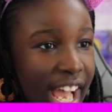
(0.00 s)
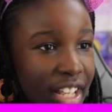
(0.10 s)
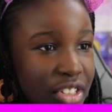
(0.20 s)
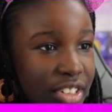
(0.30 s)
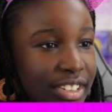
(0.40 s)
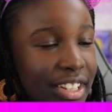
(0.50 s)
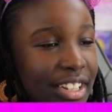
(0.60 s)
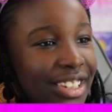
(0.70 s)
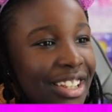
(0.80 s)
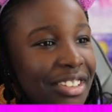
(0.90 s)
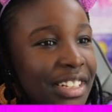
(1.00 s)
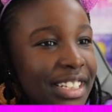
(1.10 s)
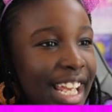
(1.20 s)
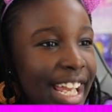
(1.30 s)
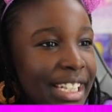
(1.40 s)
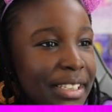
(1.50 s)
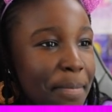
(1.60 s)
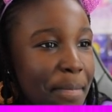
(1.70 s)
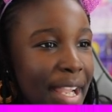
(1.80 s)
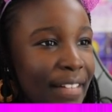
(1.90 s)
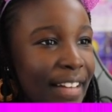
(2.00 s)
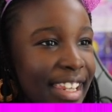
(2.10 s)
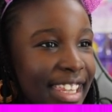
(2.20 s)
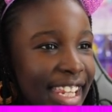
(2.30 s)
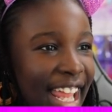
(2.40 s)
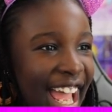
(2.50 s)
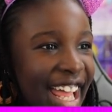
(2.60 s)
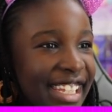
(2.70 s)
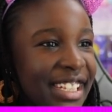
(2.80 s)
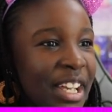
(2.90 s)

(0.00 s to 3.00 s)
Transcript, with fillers: Just another day as Marinette.